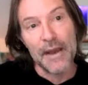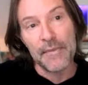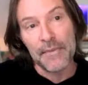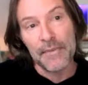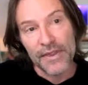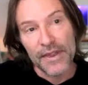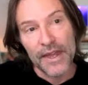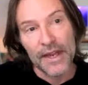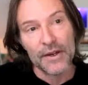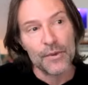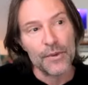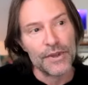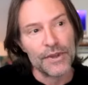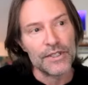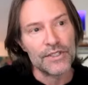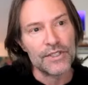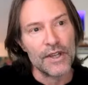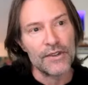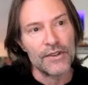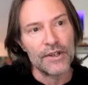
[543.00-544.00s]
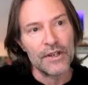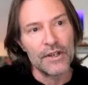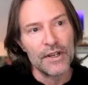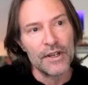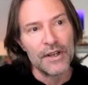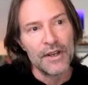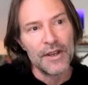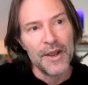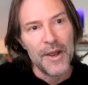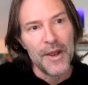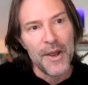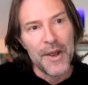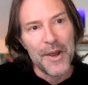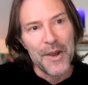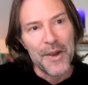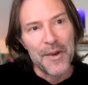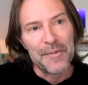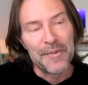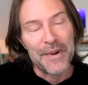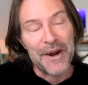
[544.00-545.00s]
empathetic with each other.
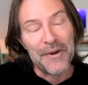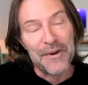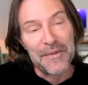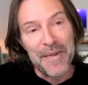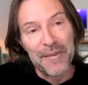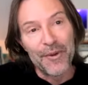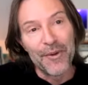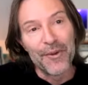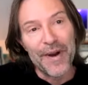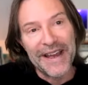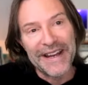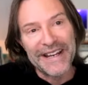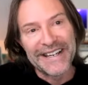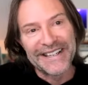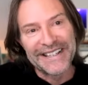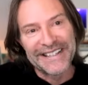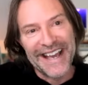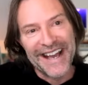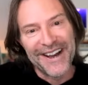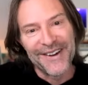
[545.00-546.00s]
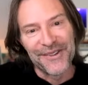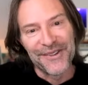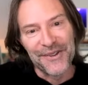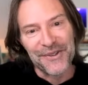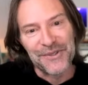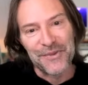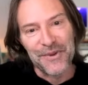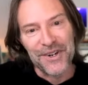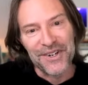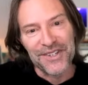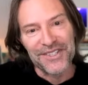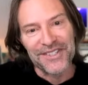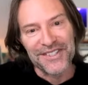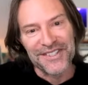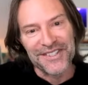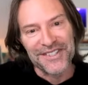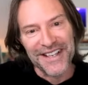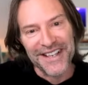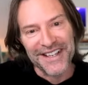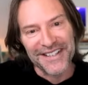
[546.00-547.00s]
But I remember writing it down, those words,
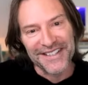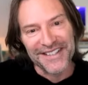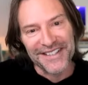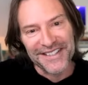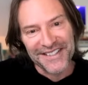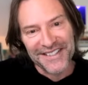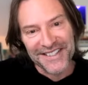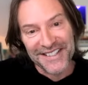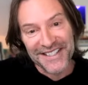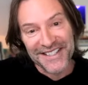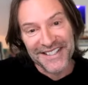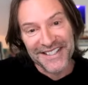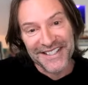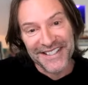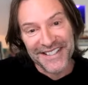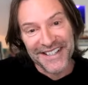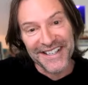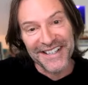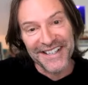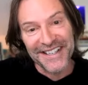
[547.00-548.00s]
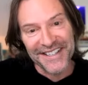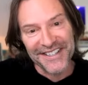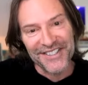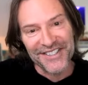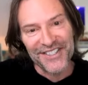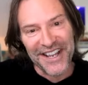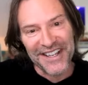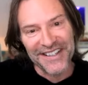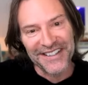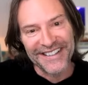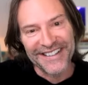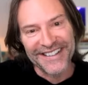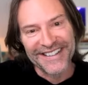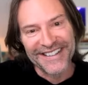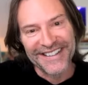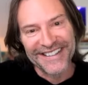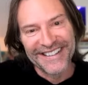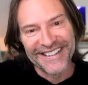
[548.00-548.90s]
and saying, sing gently.